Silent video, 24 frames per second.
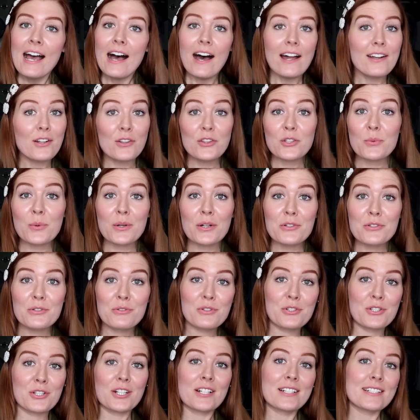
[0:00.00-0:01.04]
another 1 or
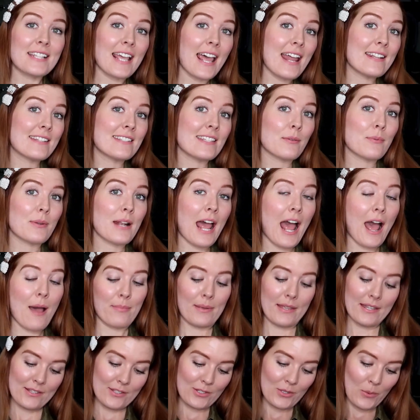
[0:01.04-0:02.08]
2 shirts and see what
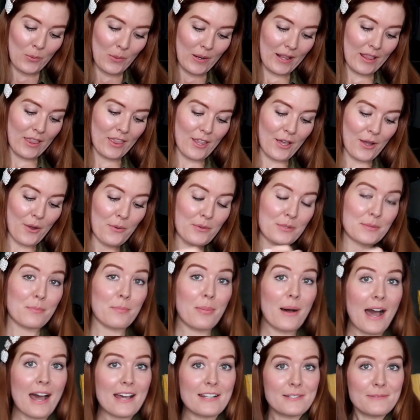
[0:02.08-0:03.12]
happens with those.
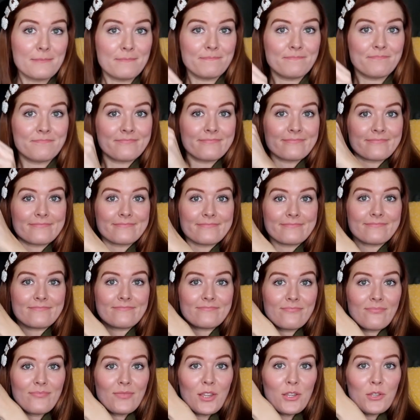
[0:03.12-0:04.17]
But
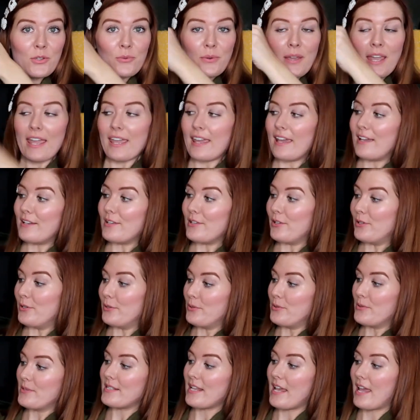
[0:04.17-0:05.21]
you can
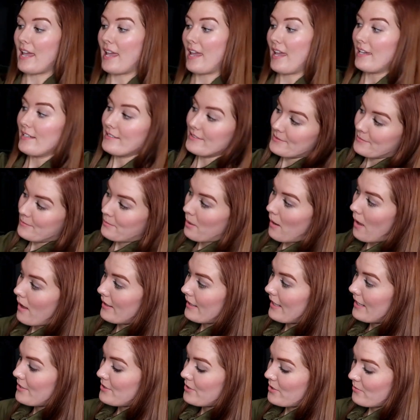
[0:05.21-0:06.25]
use a
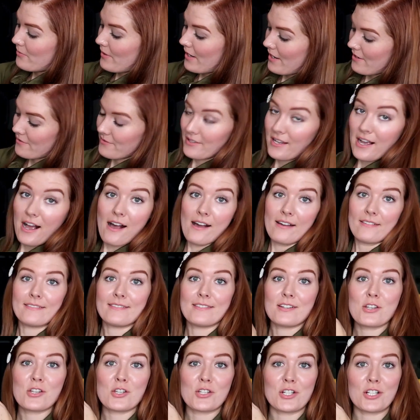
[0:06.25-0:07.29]
polyester rayon
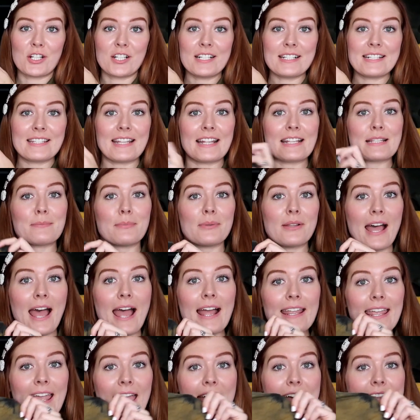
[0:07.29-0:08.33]
cotton shirt that's
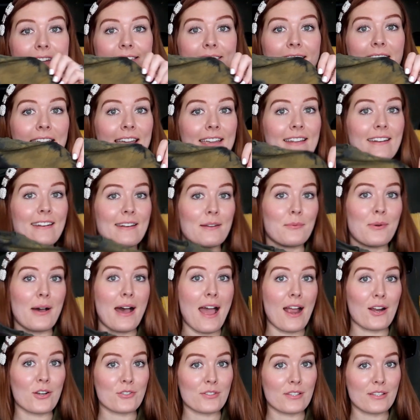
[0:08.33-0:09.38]
black and dye it, and it will
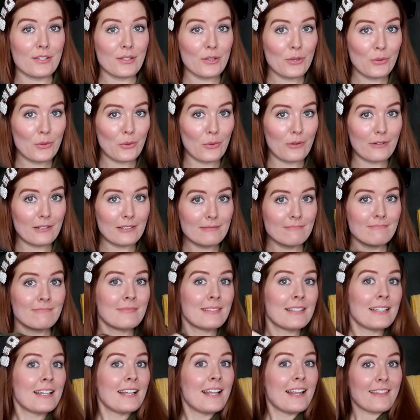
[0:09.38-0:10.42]
actually look cool
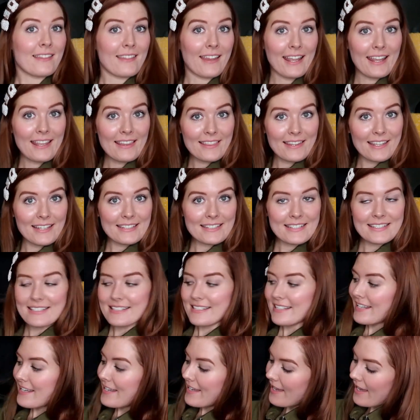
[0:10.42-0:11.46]
like this.
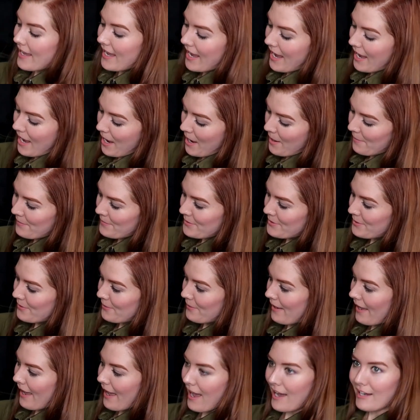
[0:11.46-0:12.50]
So
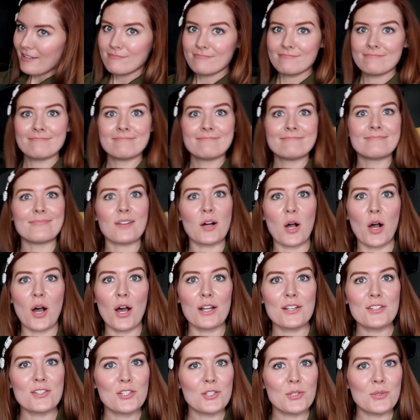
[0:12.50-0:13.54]
yeah,
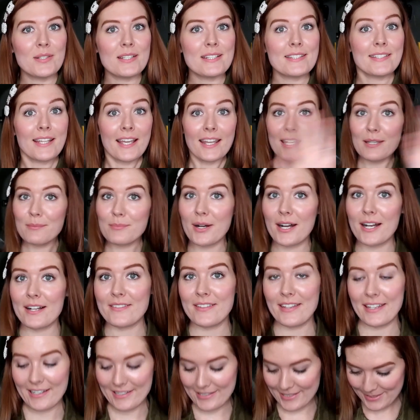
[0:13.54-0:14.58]
on to the second part of
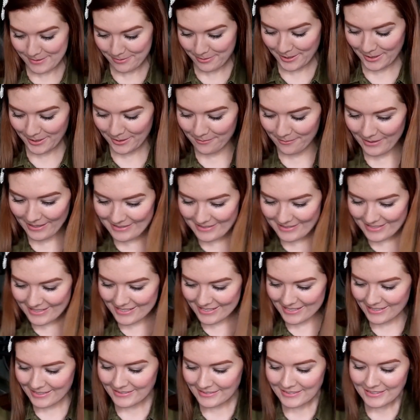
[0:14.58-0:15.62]
the
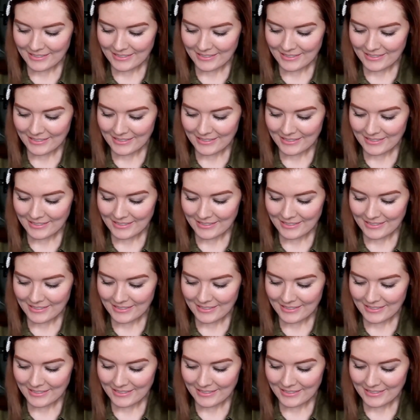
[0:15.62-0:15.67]
experiment.